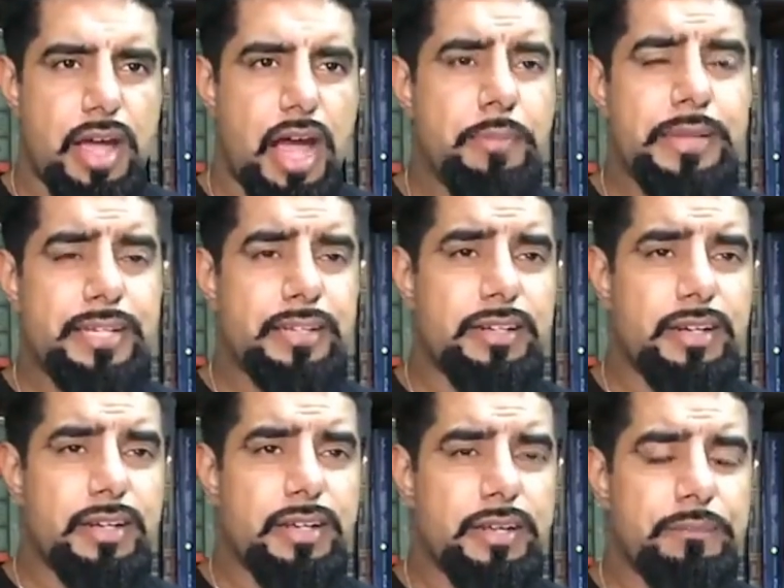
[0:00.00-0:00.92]
I mean,
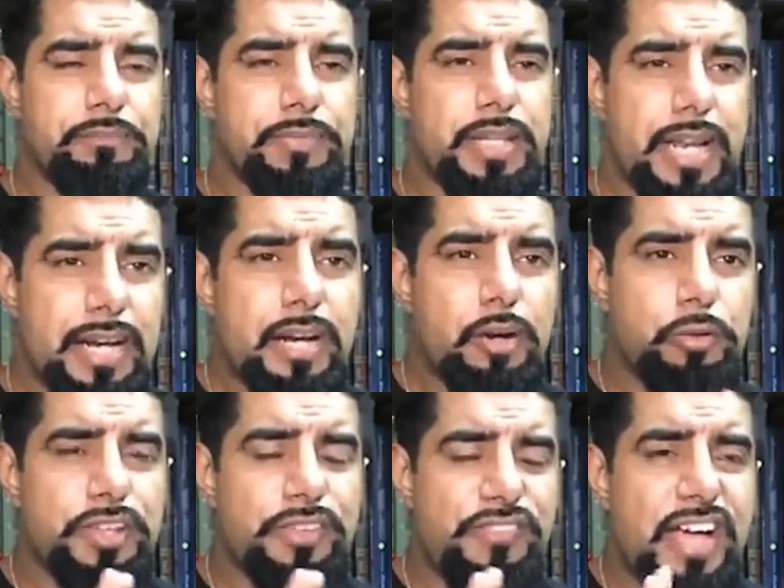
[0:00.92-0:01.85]
let alone
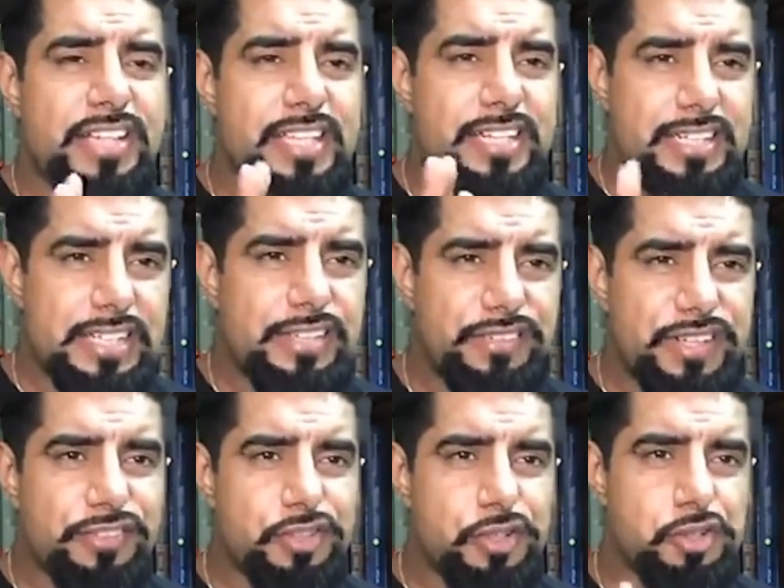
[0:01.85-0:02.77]
the fact that even
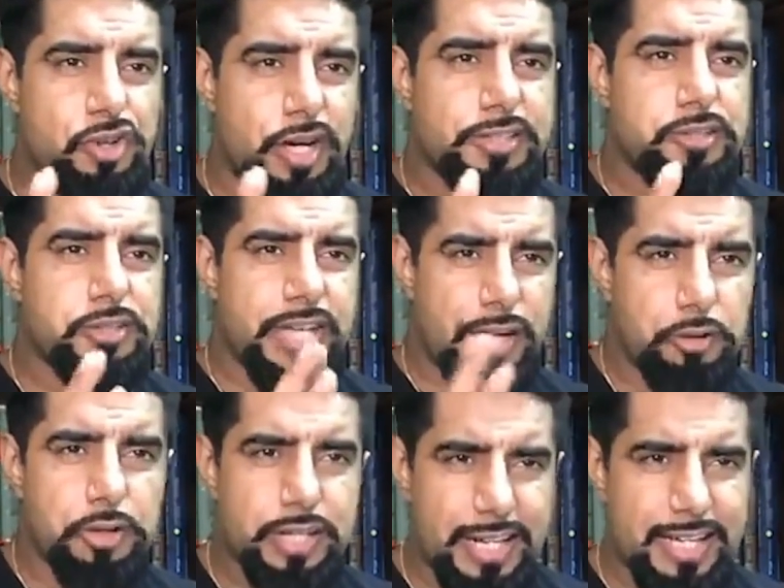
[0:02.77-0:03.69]
if you try to
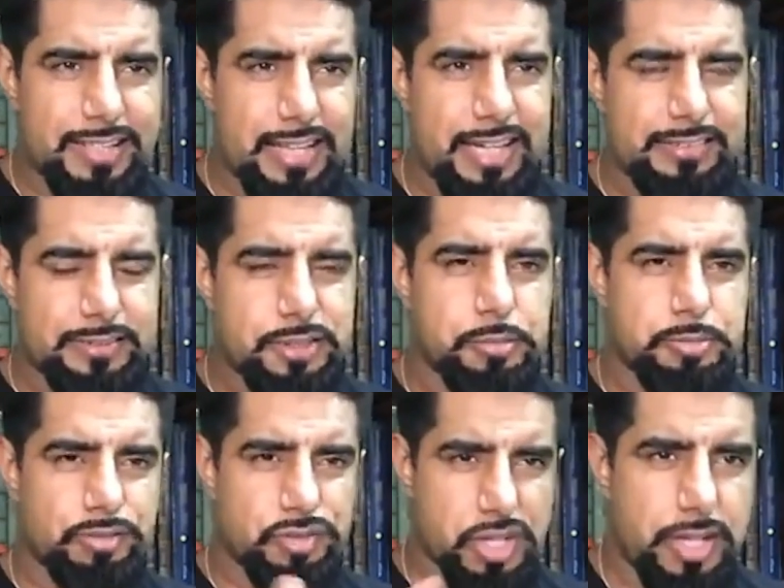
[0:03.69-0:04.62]
calculate that in terms
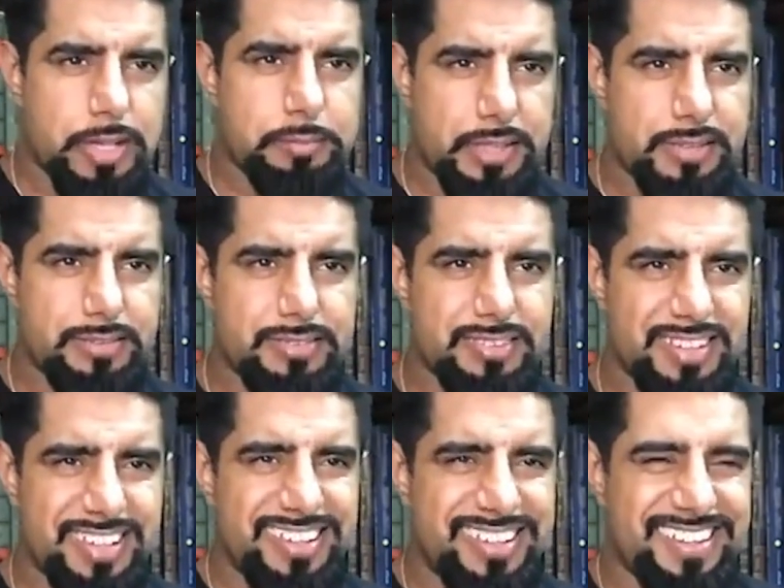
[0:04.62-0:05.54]
of timings,
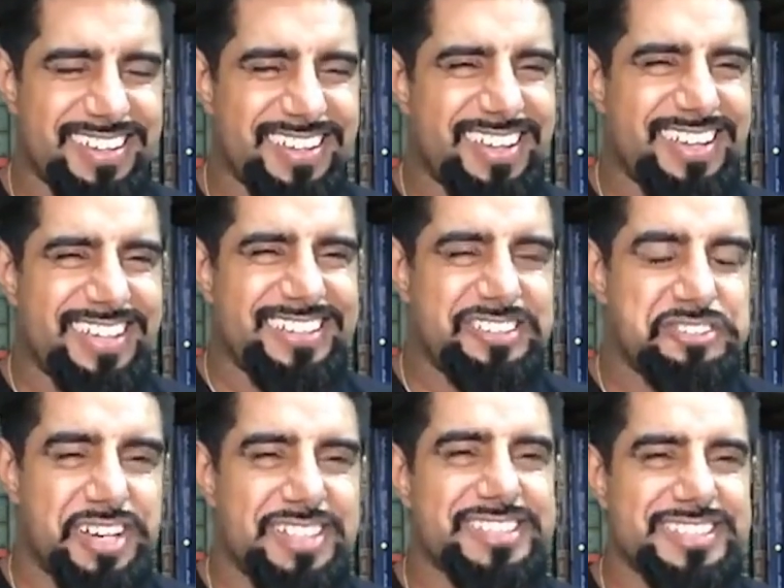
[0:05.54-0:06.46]
you
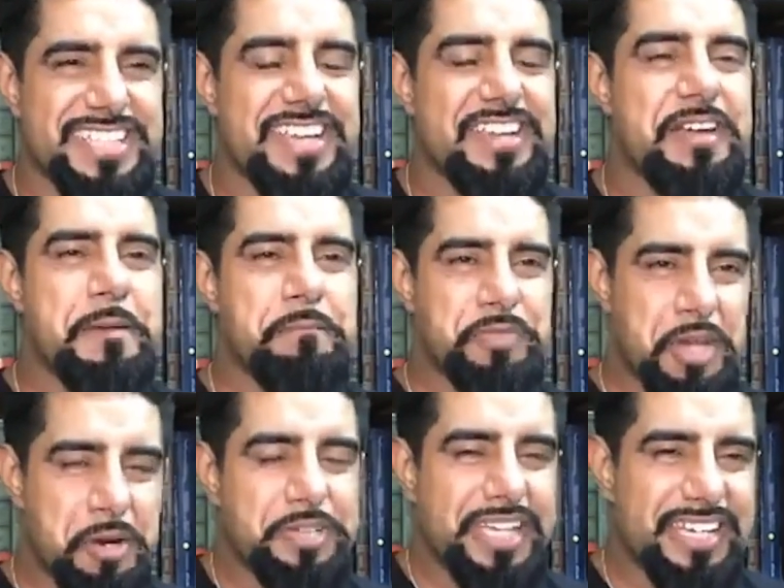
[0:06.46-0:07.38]
try to say,
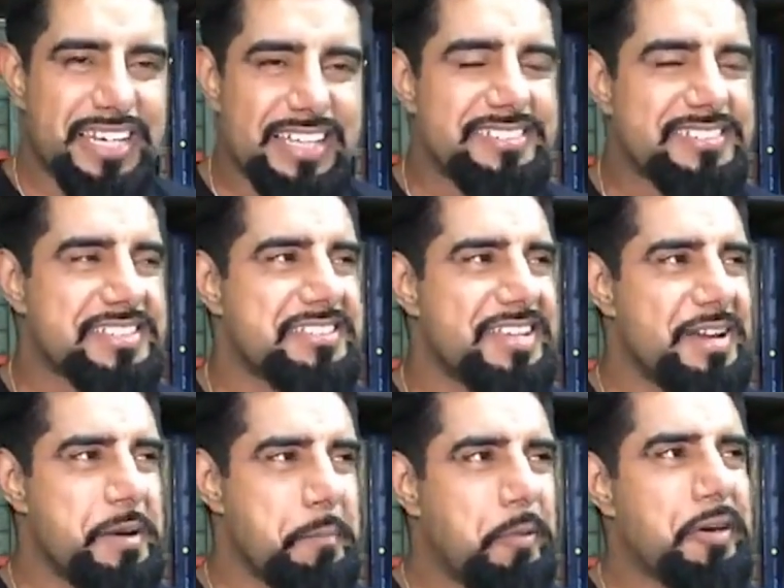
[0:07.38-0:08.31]
okay, let's just
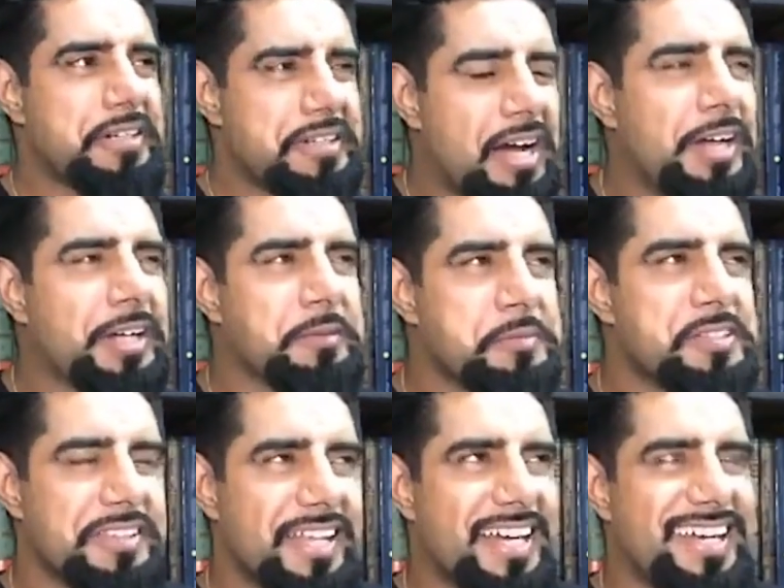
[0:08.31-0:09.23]
put a time to
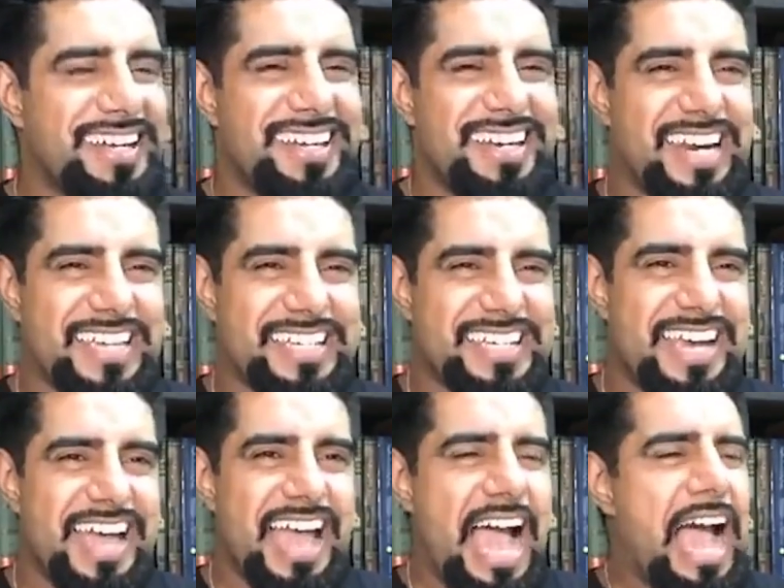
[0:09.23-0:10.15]
that. Like,
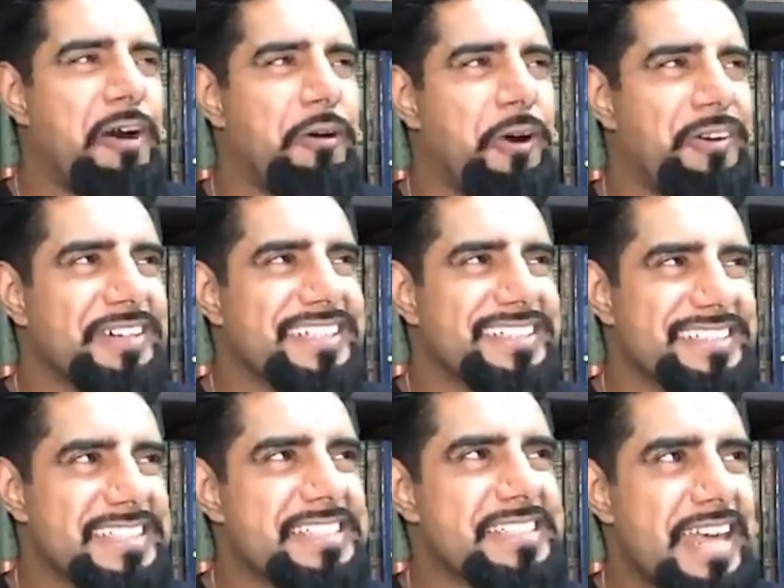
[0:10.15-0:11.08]
how long does
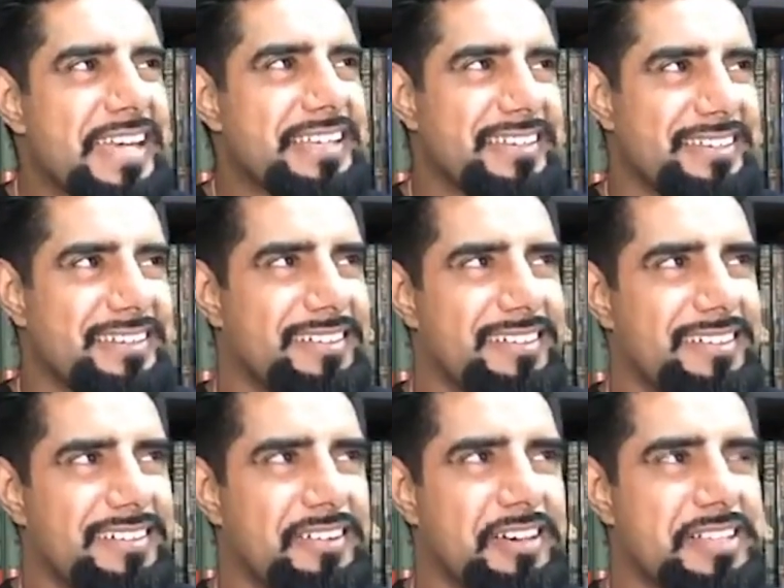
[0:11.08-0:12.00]
this take?
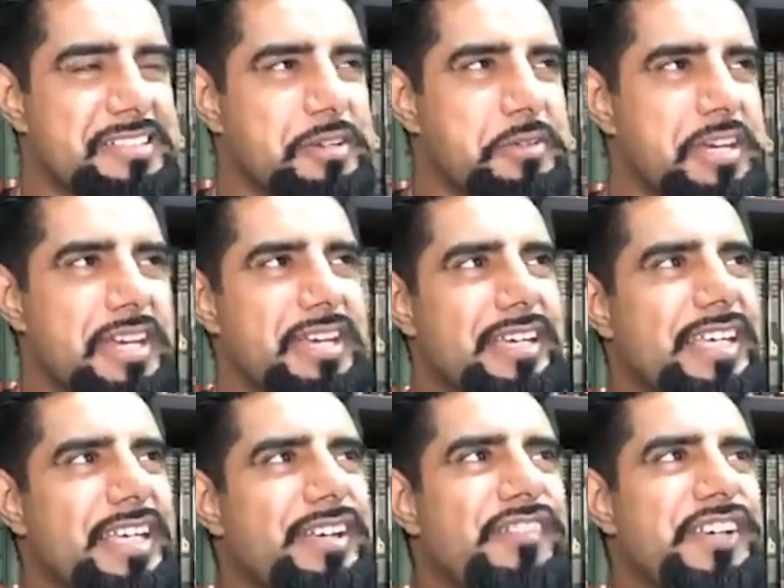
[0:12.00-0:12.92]
Right? So
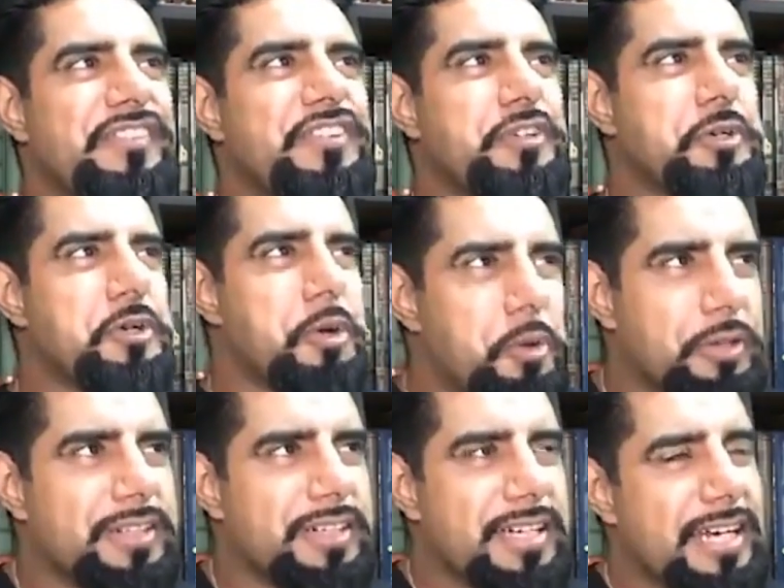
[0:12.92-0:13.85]
even if you could,
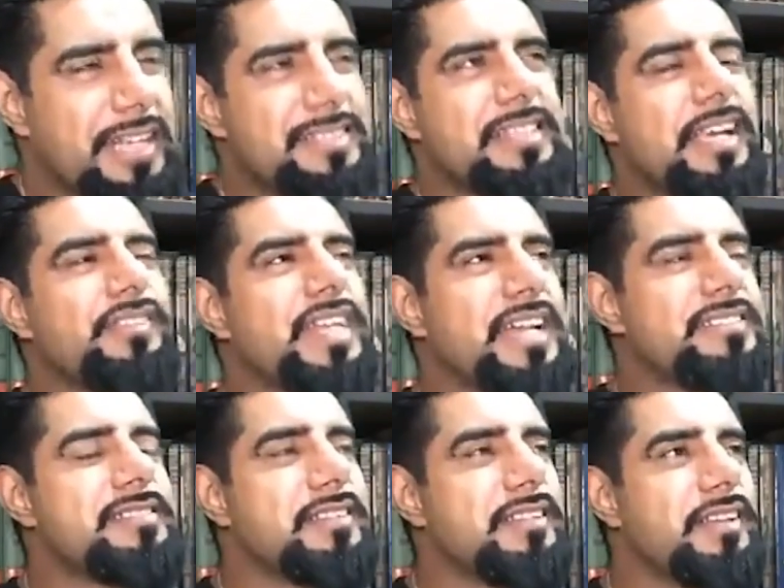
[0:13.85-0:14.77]
let's say if
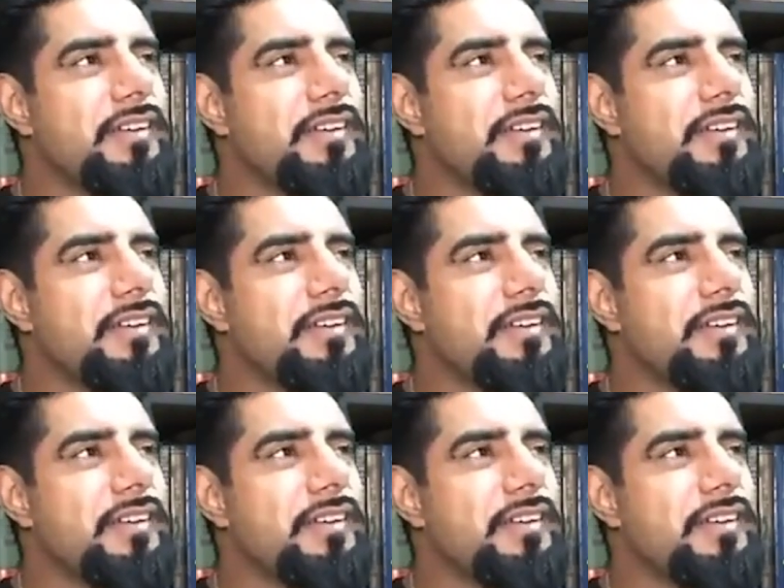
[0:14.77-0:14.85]
that's